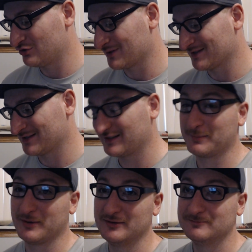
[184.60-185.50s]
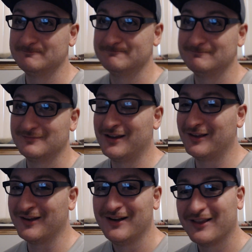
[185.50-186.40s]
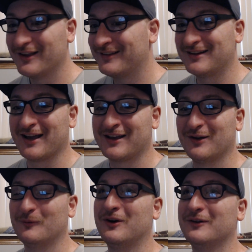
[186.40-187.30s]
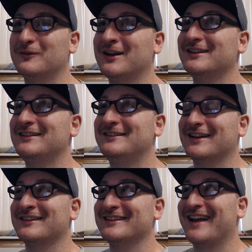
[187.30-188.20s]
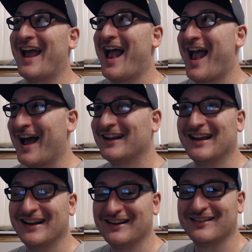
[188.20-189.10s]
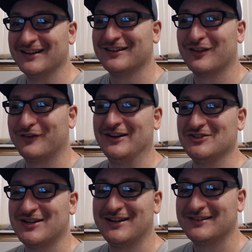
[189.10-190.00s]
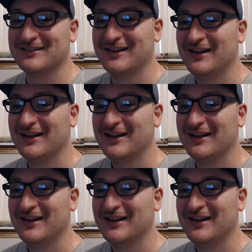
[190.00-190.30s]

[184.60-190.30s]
you can skip it. The second one really doesn't add anything to the franchise.